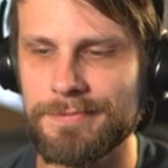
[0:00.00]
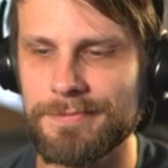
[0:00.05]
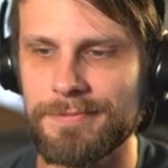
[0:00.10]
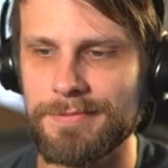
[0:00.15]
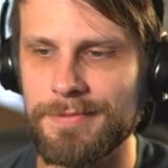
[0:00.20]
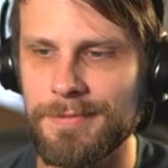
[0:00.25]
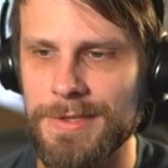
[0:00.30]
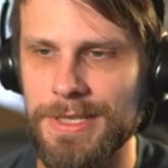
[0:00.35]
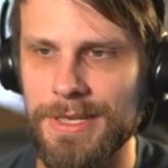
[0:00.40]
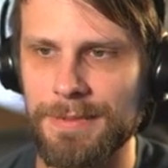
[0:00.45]

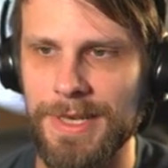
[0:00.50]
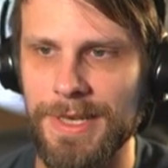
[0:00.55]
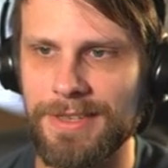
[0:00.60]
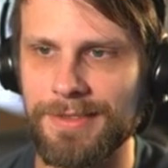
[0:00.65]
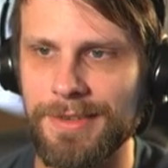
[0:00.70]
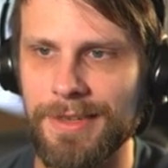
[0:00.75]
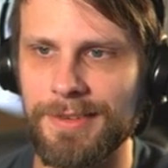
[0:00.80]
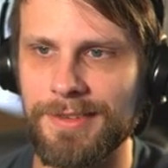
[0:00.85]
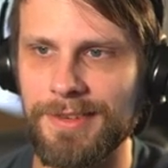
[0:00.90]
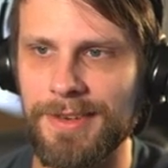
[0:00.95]
Does that make
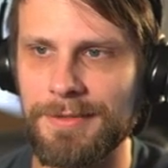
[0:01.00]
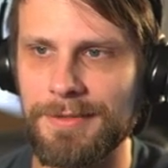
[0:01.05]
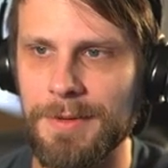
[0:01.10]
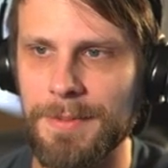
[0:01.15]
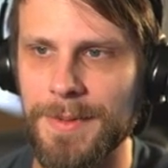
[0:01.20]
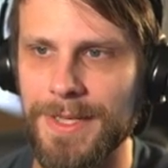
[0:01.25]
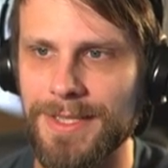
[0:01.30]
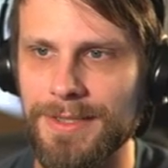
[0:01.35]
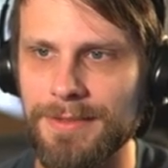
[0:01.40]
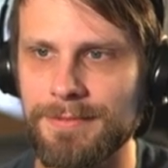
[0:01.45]
sense to
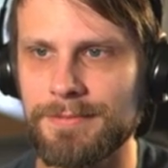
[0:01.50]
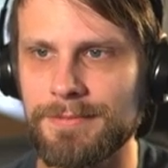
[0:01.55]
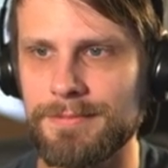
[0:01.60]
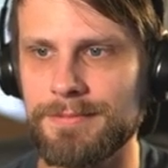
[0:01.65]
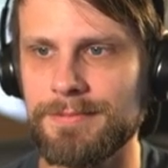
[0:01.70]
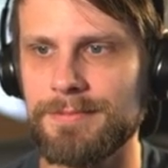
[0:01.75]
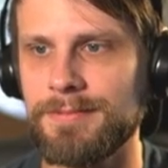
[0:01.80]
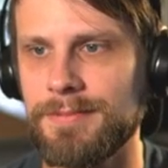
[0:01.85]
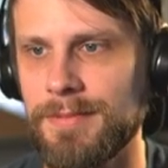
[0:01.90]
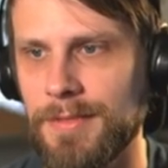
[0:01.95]
everybody?
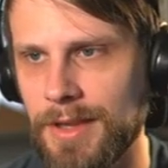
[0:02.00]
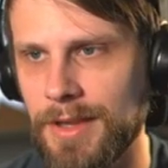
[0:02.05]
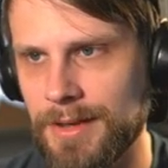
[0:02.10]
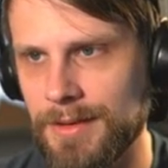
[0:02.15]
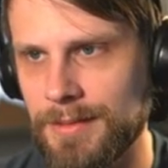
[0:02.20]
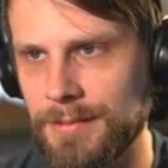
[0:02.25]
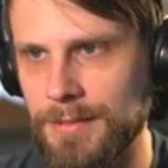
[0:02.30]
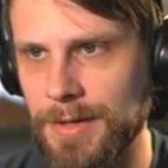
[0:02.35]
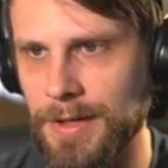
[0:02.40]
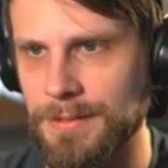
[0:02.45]

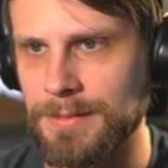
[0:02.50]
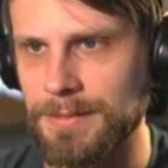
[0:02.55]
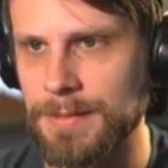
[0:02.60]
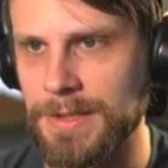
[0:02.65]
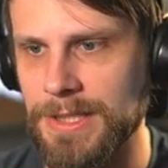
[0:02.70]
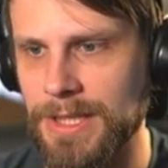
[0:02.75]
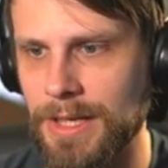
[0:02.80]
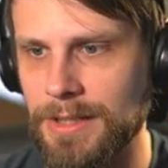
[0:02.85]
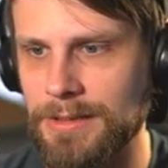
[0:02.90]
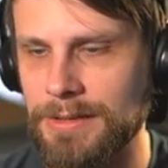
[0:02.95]

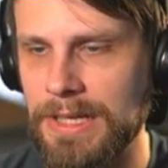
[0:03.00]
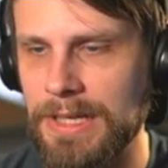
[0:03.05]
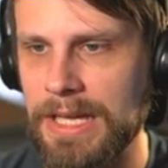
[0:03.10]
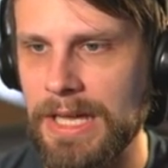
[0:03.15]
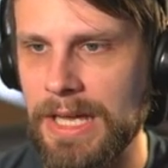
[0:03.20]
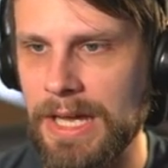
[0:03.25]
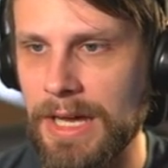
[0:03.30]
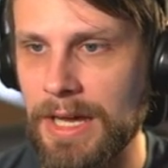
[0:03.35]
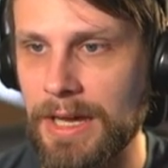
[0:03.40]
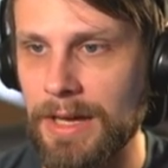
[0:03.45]
Probably not.
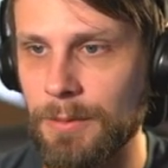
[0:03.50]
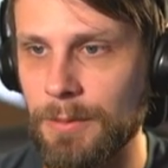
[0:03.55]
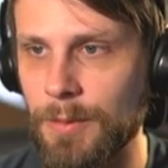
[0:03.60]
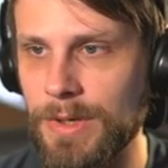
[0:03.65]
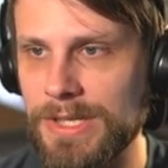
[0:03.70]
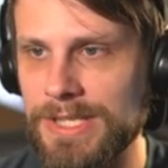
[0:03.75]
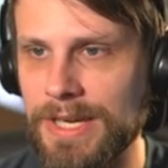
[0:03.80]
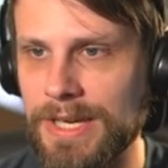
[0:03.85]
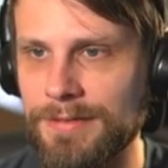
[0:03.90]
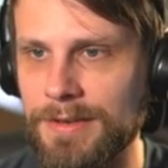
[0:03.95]
Uh,
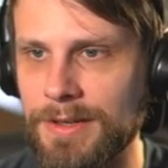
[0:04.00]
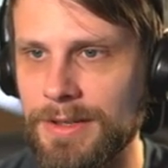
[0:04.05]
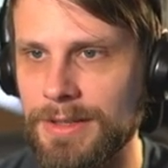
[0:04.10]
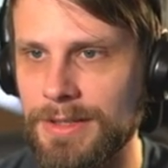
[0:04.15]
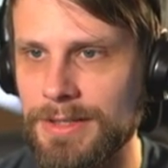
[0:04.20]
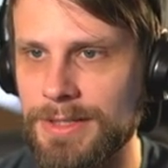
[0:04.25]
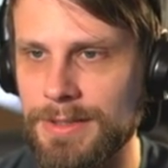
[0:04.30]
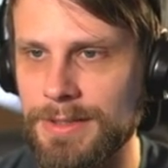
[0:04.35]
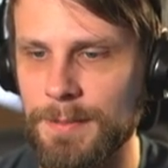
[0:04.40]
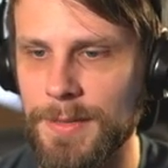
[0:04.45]
we
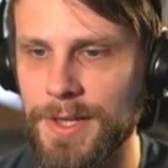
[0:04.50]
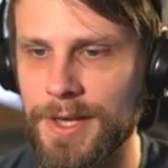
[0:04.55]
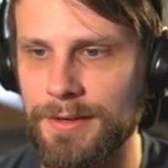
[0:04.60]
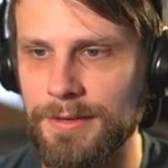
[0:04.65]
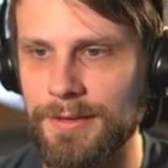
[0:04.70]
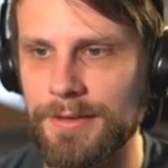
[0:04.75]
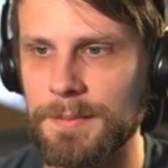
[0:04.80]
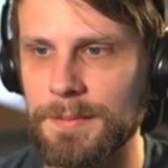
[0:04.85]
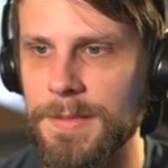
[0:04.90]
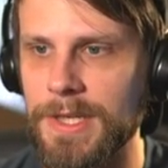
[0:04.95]
definitely just
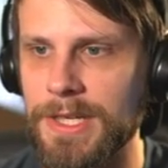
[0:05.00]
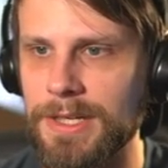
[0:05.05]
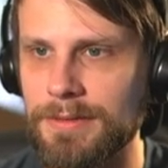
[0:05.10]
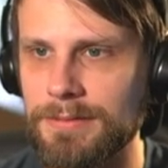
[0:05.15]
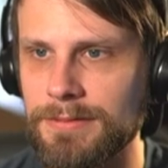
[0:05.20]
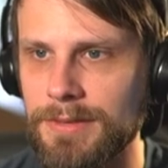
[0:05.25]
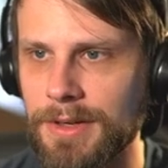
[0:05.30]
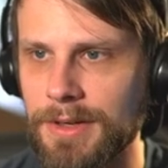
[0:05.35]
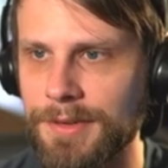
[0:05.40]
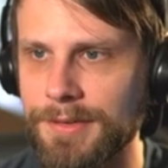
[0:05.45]
blocked something
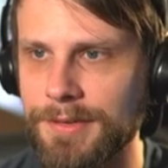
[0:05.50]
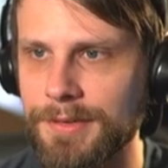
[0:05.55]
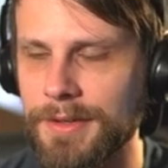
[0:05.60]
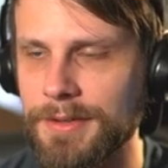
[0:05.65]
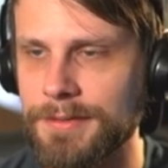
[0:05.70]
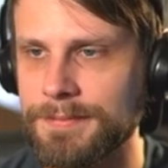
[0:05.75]
also.